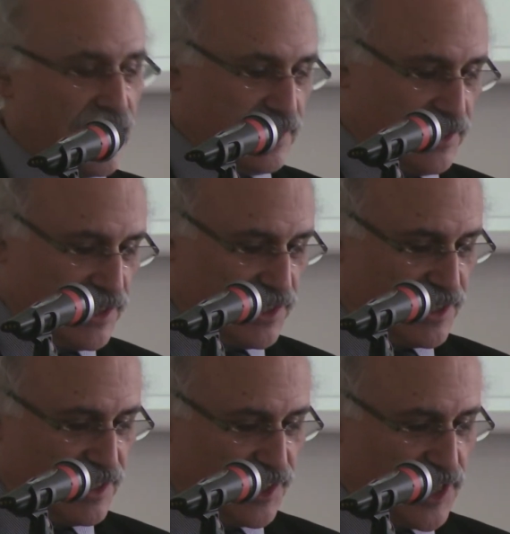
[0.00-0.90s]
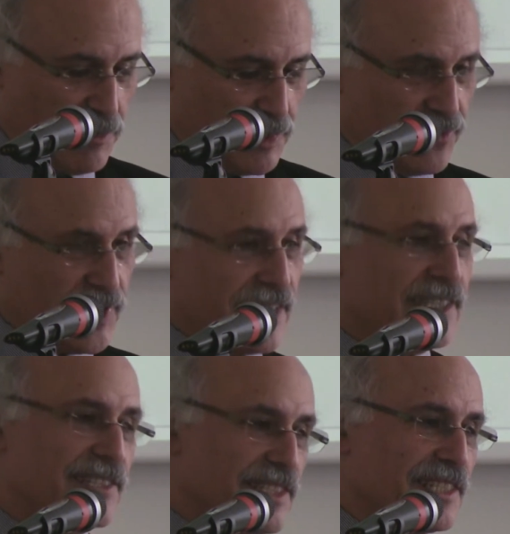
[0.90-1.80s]
Ireland is an example of that,
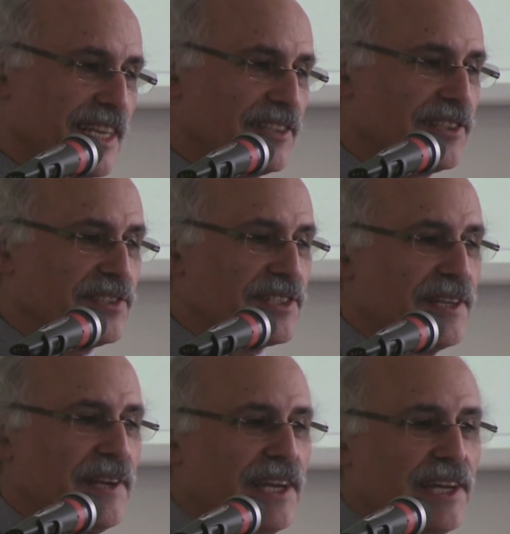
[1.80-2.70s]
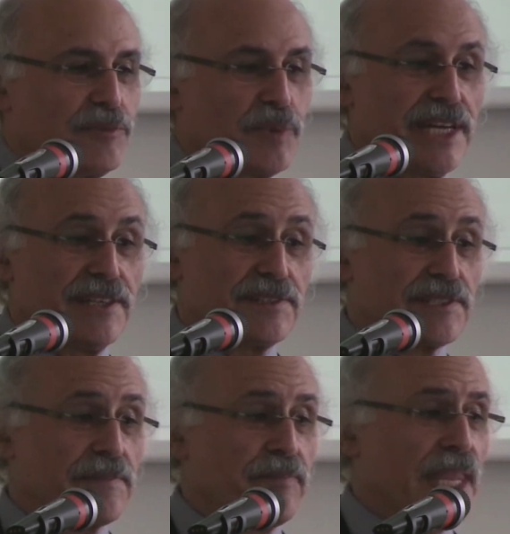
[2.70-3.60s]
as is England and
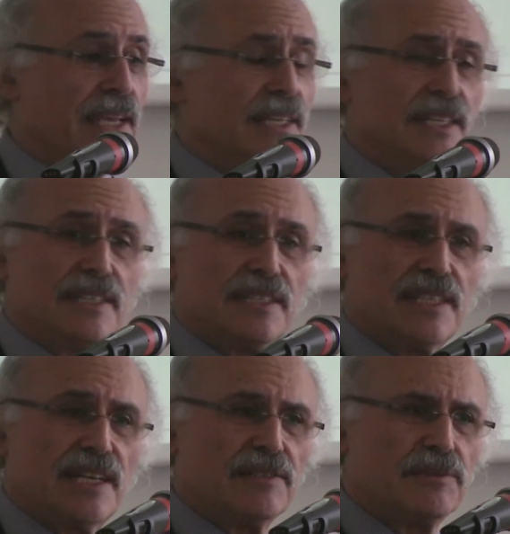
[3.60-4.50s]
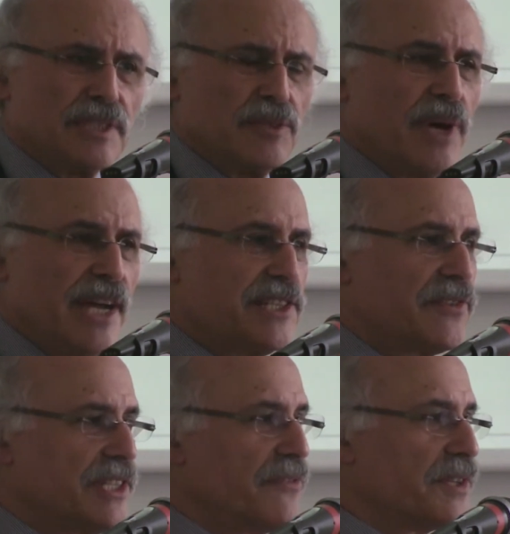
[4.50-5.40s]
Wales. Now, why is
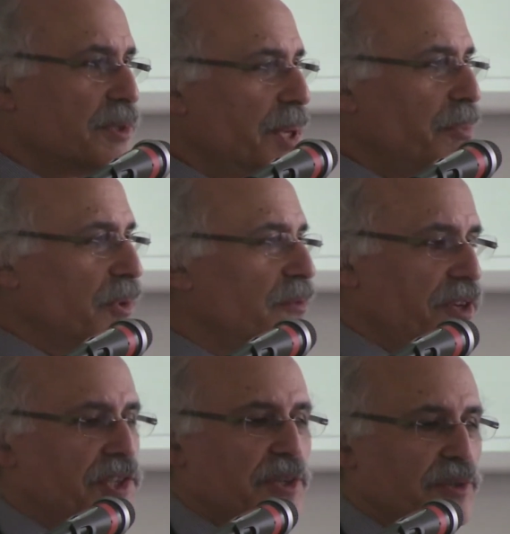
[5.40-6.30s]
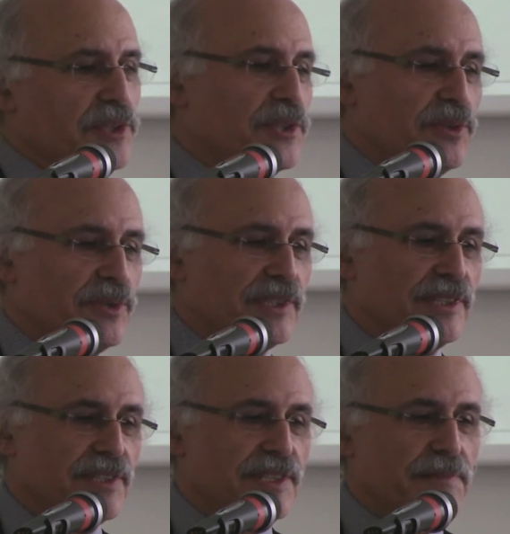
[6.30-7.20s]
there a difference? People with physical
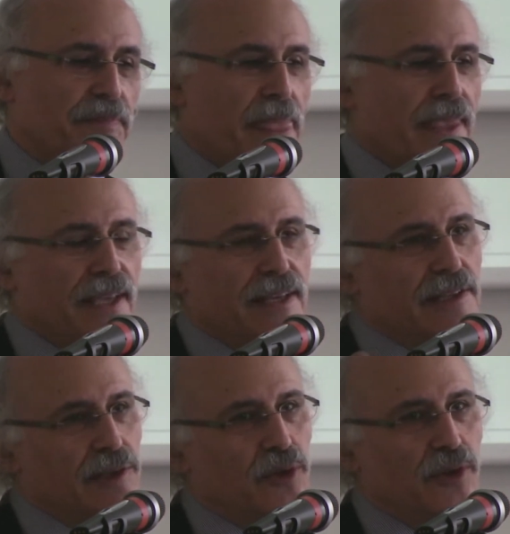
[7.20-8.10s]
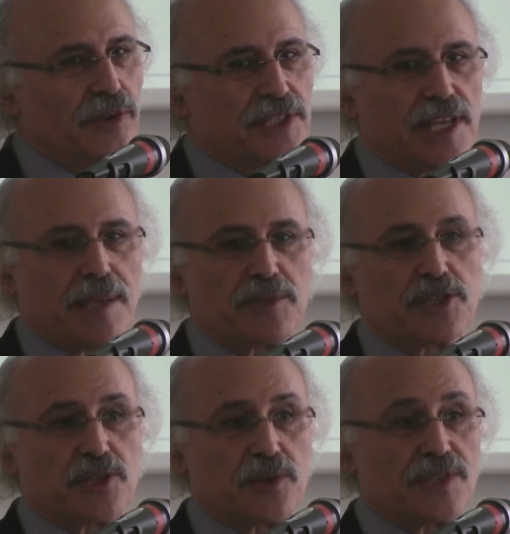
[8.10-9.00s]
disorders, the law
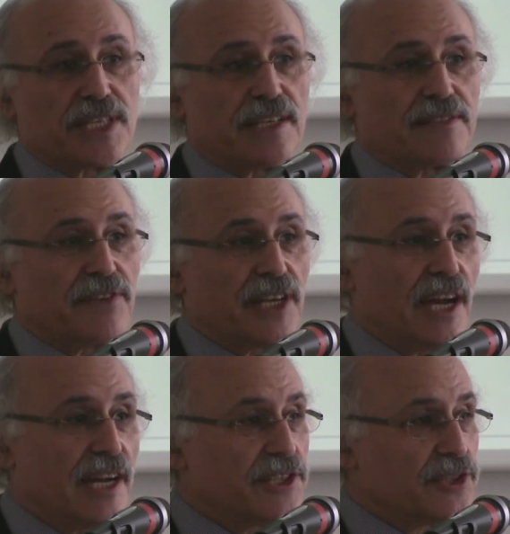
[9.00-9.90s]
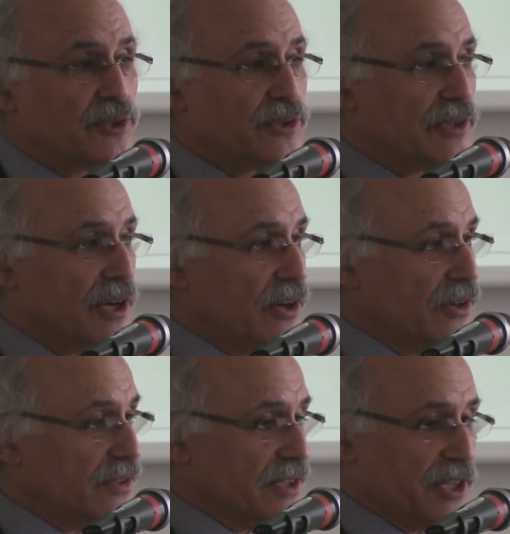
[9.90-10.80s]
seems to set very high store on
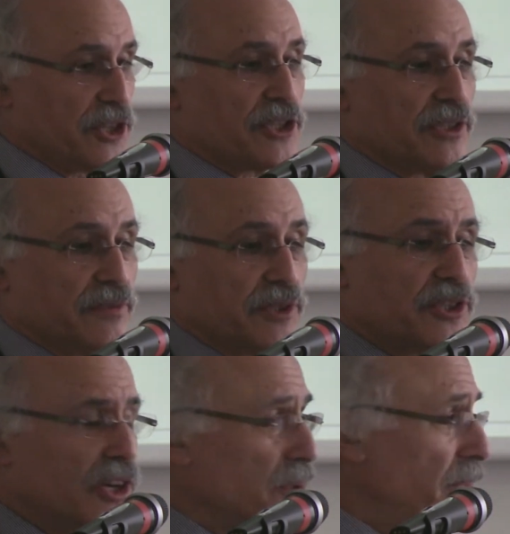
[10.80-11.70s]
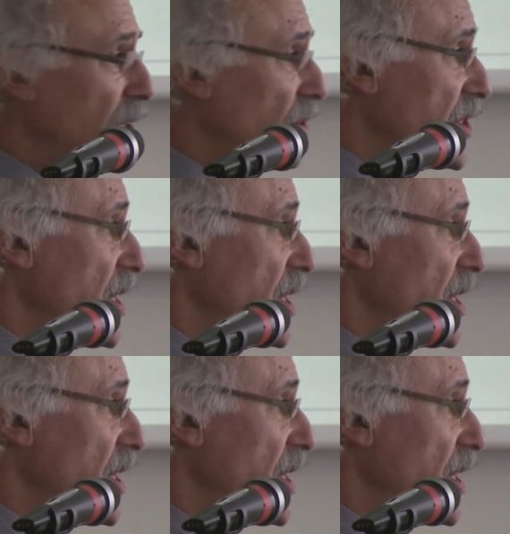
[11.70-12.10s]
the notion of autonomy or